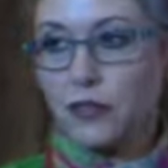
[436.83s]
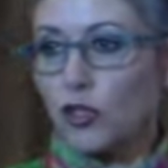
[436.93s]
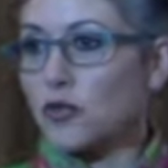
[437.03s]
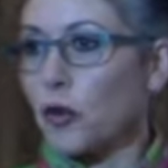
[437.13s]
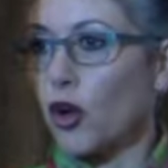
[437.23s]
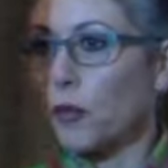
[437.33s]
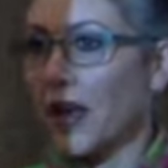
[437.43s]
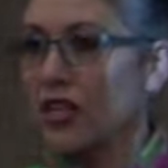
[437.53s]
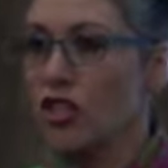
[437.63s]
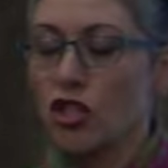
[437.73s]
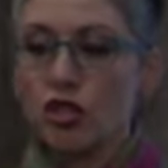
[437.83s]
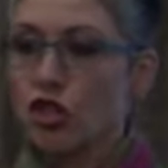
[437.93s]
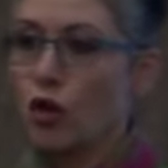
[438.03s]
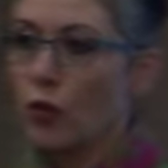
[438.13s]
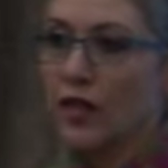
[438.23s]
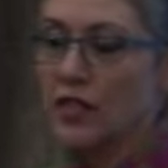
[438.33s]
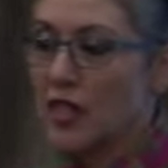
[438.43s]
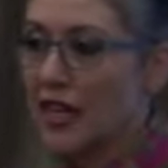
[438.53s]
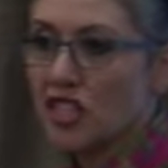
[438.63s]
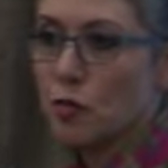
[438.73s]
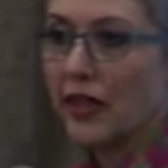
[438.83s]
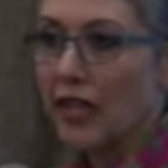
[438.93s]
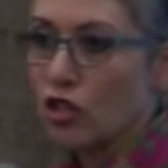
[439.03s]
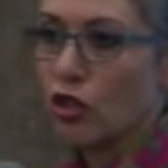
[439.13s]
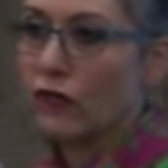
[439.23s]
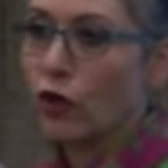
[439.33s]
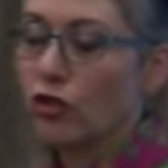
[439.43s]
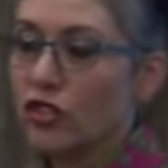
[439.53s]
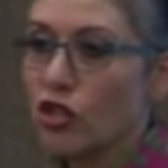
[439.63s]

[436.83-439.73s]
If you explore a page, there's always an explanation of all the